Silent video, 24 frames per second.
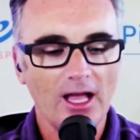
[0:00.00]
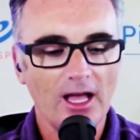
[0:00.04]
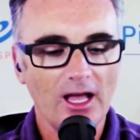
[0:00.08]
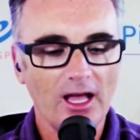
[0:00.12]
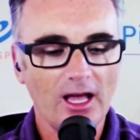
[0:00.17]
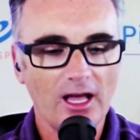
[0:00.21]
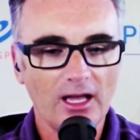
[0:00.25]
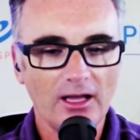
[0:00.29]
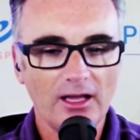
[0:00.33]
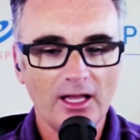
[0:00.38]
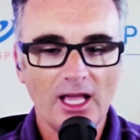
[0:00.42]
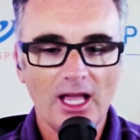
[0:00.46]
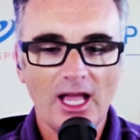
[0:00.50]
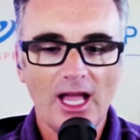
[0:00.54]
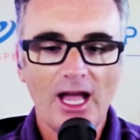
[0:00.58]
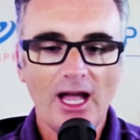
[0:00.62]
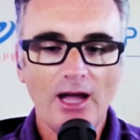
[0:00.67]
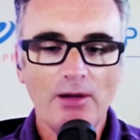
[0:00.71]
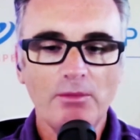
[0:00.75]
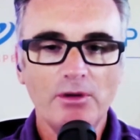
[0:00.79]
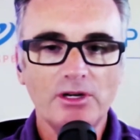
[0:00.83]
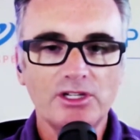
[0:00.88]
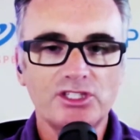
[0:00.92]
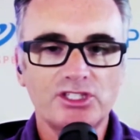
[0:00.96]
uh,
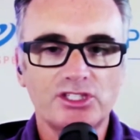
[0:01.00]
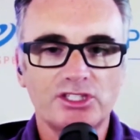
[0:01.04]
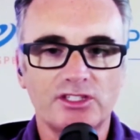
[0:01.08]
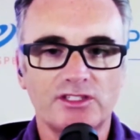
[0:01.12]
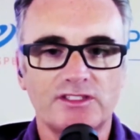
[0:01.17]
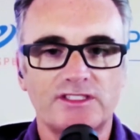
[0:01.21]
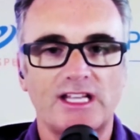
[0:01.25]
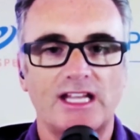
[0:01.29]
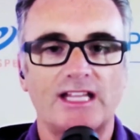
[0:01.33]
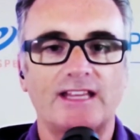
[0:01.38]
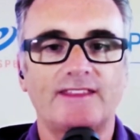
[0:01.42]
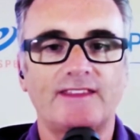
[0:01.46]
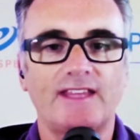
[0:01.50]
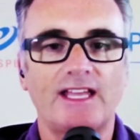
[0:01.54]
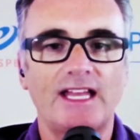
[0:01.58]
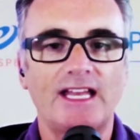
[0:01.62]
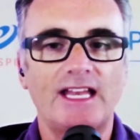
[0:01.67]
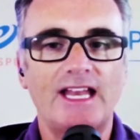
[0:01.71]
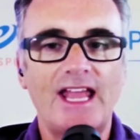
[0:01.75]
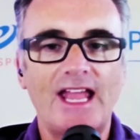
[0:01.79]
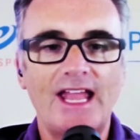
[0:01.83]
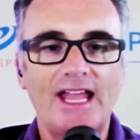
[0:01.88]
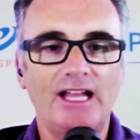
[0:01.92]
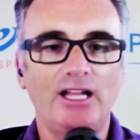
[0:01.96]
how much does that
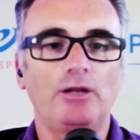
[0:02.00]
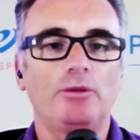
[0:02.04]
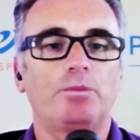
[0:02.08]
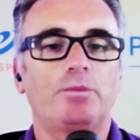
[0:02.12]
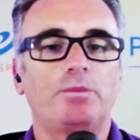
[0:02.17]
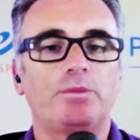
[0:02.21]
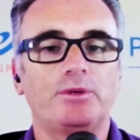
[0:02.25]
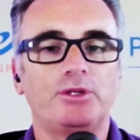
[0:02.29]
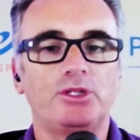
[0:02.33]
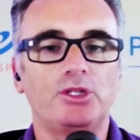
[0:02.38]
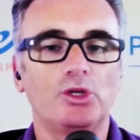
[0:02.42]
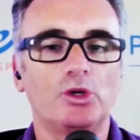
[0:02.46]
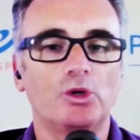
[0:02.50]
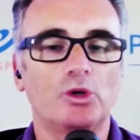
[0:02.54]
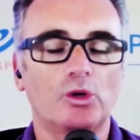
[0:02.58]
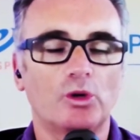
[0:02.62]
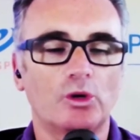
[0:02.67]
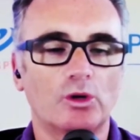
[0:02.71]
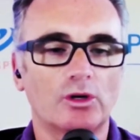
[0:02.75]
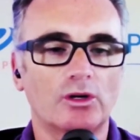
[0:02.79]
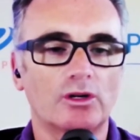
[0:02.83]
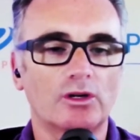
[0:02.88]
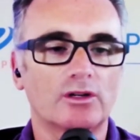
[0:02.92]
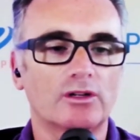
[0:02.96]
then help
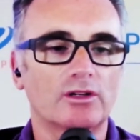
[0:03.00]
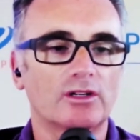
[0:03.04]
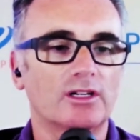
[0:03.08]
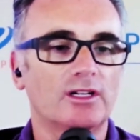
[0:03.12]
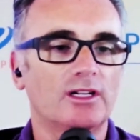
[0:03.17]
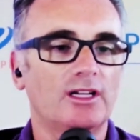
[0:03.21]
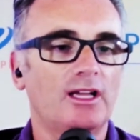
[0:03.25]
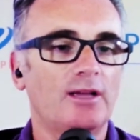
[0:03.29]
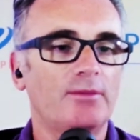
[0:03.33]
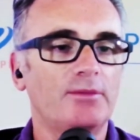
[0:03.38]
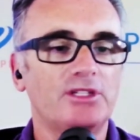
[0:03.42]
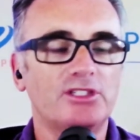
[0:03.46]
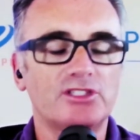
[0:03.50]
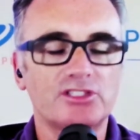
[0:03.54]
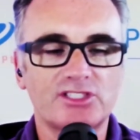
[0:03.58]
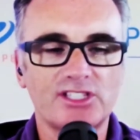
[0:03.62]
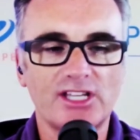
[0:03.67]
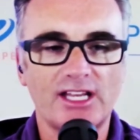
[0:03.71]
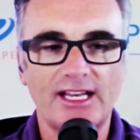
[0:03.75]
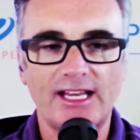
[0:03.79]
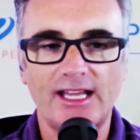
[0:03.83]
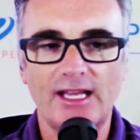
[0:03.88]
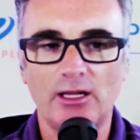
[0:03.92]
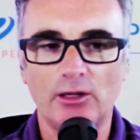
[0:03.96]
your i mean does
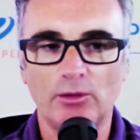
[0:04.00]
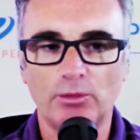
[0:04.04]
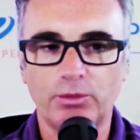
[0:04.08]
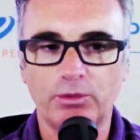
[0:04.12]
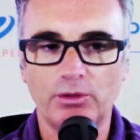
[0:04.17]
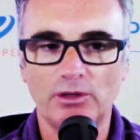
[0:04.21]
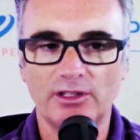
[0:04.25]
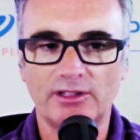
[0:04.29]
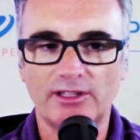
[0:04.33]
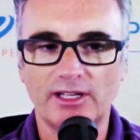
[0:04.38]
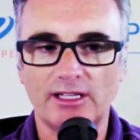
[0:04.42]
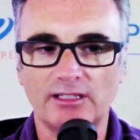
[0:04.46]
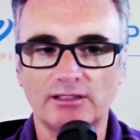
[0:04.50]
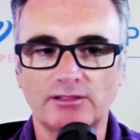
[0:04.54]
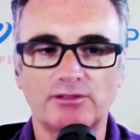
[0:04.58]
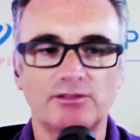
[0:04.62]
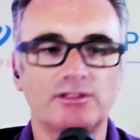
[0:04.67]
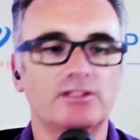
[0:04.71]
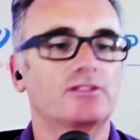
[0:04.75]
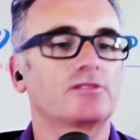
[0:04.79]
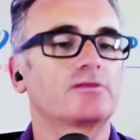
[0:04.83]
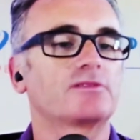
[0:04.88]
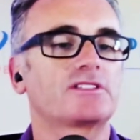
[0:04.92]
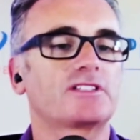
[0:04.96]
that help with
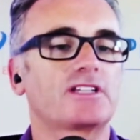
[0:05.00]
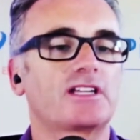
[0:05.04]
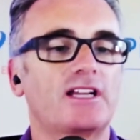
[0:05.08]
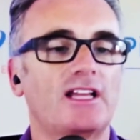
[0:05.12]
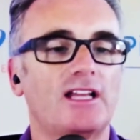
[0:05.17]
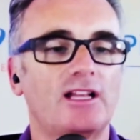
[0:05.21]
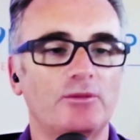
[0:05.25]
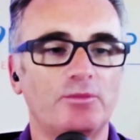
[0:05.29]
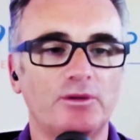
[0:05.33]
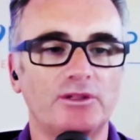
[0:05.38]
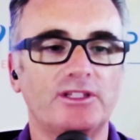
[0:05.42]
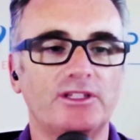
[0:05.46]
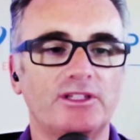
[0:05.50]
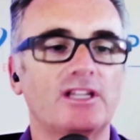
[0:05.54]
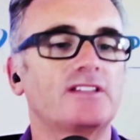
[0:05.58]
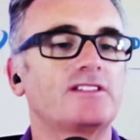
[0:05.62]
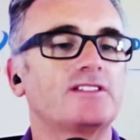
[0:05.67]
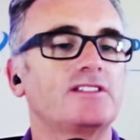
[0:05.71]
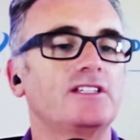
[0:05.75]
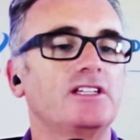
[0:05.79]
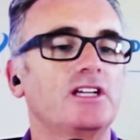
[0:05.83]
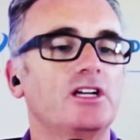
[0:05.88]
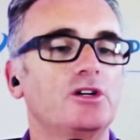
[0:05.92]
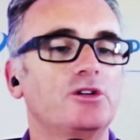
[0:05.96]
algorithms does that help with
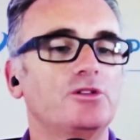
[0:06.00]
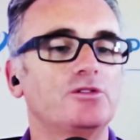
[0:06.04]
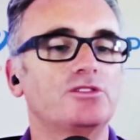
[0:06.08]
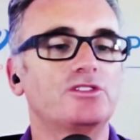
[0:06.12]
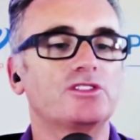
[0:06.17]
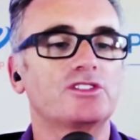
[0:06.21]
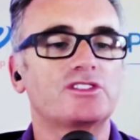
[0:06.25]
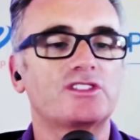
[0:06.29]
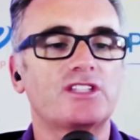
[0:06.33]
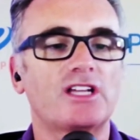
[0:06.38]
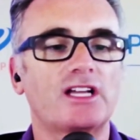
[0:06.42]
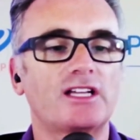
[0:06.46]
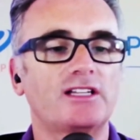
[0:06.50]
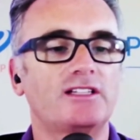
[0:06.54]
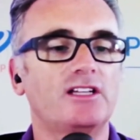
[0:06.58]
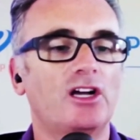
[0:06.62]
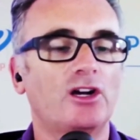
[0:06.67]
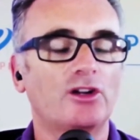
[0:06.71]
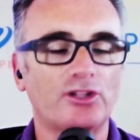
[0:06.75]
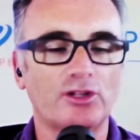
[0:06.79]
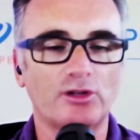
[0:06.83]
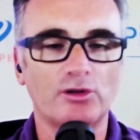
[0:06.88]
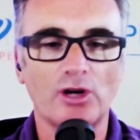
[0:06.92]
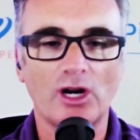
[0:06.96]
seo does that
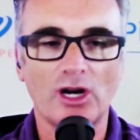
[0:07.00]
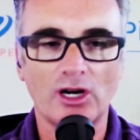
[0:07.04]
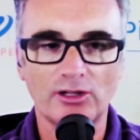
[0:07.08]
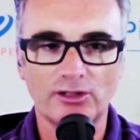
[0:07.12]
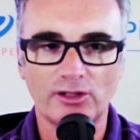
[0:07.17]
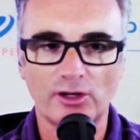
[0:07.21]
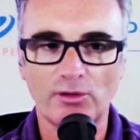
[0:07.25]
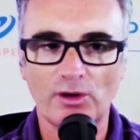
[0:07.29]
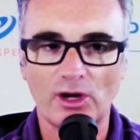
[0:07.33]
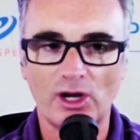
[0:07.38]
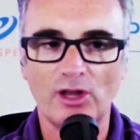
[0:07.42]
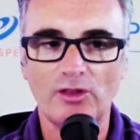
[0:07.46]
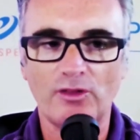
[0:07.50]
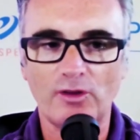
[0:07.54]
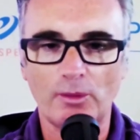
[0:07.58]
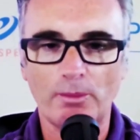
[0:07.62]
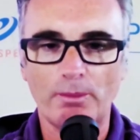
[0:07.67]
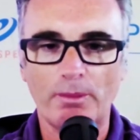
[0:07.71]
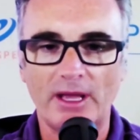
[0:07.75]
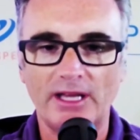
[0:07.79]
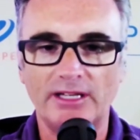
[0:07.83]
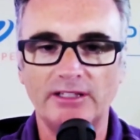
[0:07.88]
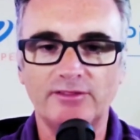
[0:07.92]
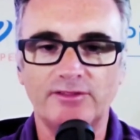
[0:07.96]
are there are there other
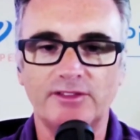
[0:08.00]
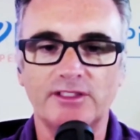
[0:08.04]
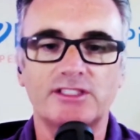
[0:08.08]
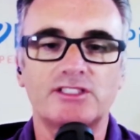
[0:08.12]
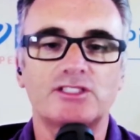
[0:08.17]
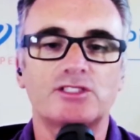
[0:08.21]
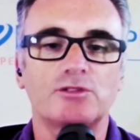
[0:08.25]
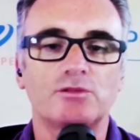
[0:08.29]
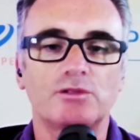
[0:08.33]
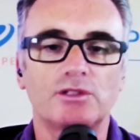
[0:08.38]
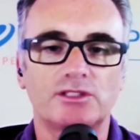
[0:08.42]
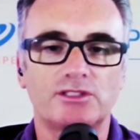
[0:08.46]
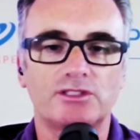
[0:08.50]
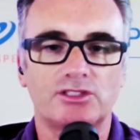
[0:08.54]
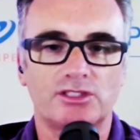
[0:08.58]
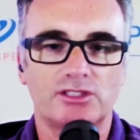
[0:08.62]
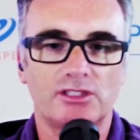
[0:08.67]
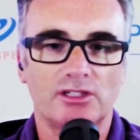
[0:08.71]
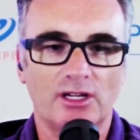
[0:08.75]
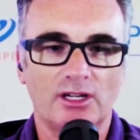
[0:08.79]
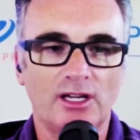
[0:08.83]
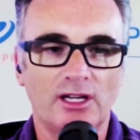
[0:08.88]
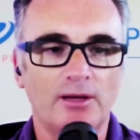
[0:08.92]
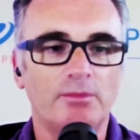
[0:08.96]
benefits to it
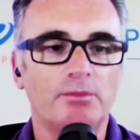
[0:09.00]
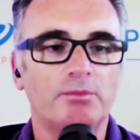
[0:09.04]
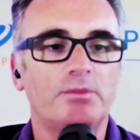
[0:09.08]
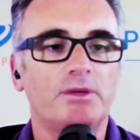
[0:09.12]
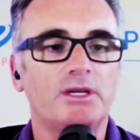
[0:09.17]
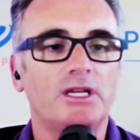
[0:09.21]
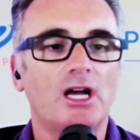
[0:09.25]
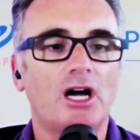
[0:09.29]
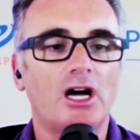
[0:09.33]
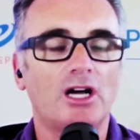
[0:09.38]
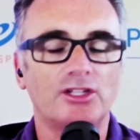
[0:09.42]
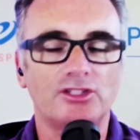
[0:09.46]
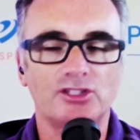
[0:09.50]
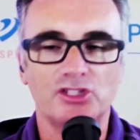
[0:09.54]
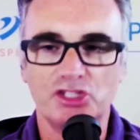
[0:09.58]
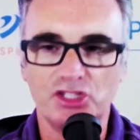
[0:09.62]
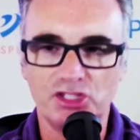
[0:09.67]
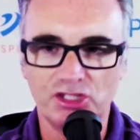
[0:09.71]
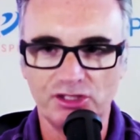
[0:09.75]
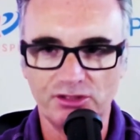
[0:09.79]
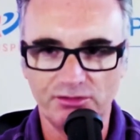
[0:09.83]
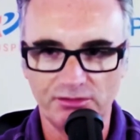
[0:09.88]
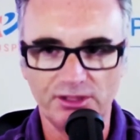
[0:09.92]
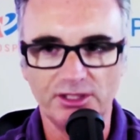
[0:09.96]
um, beyond
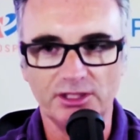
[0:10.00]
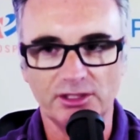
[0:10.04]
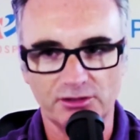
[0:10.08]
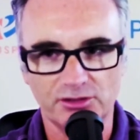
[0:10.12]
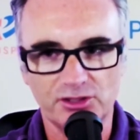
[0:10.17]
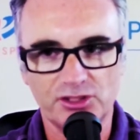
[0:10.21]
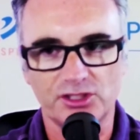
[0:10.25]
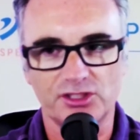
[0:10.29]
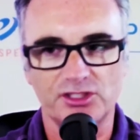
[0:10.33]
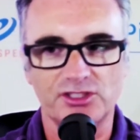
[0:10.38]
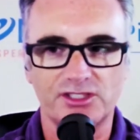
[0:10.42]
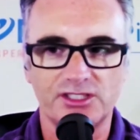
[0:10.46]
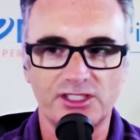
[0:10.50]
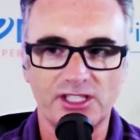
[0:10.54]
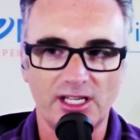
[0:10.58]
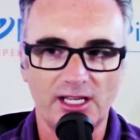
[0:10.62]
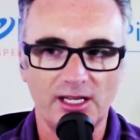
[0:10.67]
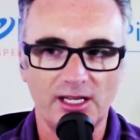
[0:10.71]
you know just